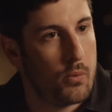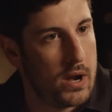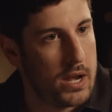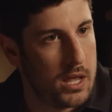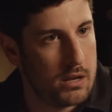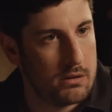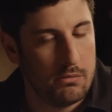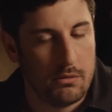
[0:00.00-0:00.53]
went
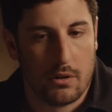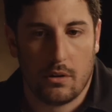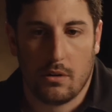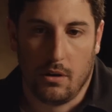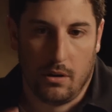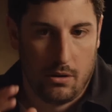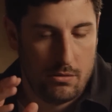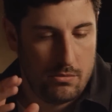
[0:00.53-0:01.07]
in,
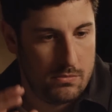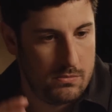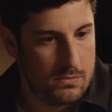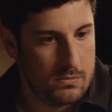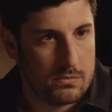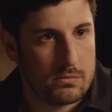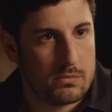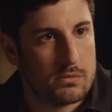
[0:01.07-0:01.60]

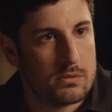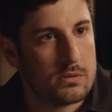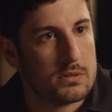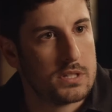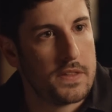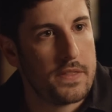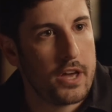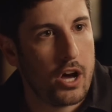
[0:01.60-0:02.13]

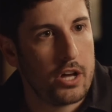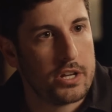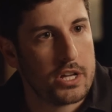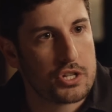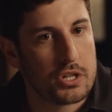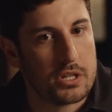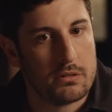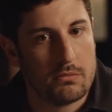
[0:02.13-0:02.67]
did the
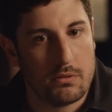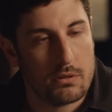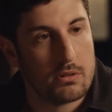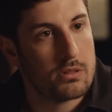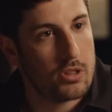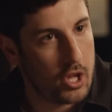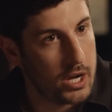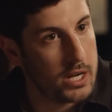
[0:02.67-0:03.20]
audition,
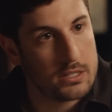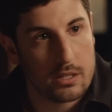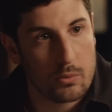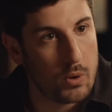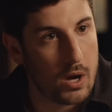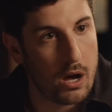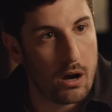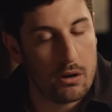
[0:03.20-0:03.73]
thought I did
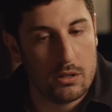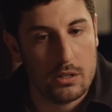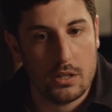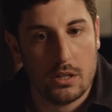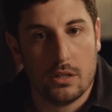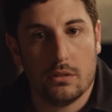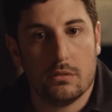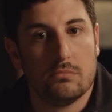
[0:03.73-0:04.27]
well,
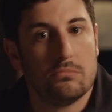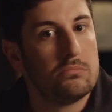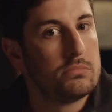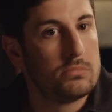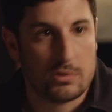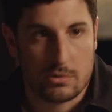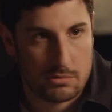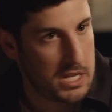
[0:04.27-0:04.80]

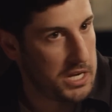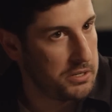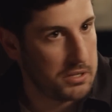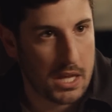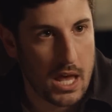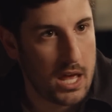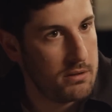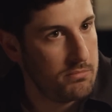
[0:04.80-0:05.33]
didn't
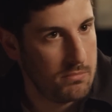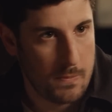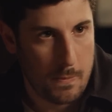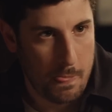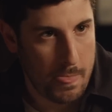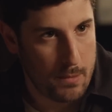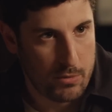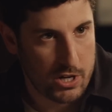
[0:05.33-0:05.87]
get
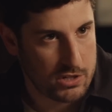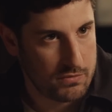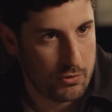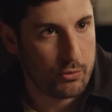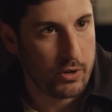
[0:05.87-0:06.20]
much of a